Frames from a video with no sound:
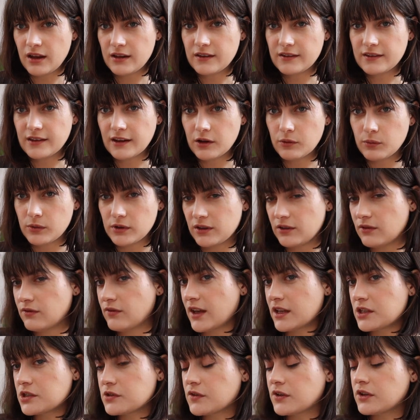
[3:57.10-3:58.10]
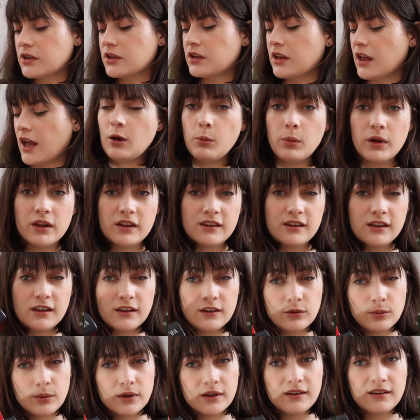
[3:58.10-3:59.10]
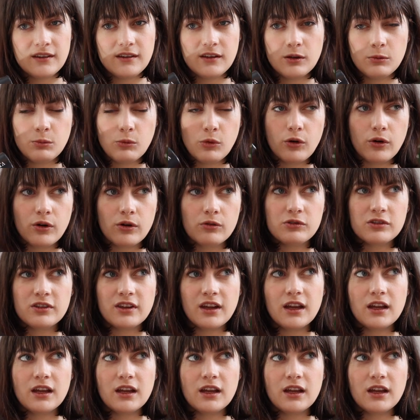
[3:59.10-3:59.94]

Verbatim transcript: the second one's Vengeful, but these ones deal more with